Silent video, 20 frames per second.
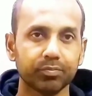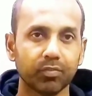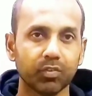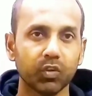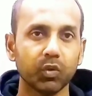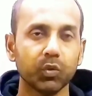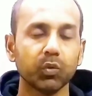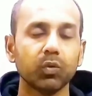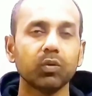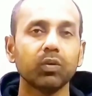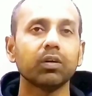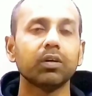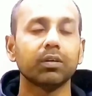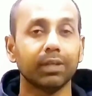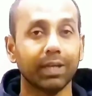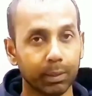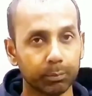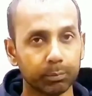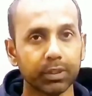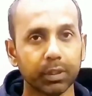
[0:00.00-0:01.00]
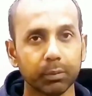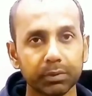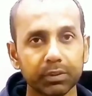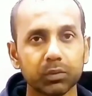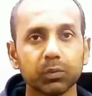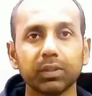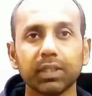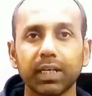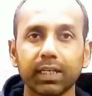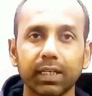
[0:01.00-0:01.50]
I'm coming
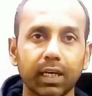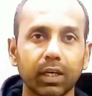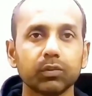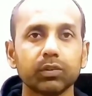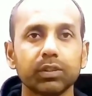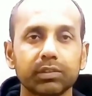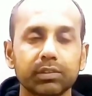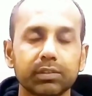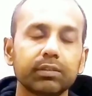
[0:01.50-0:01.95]
to that how this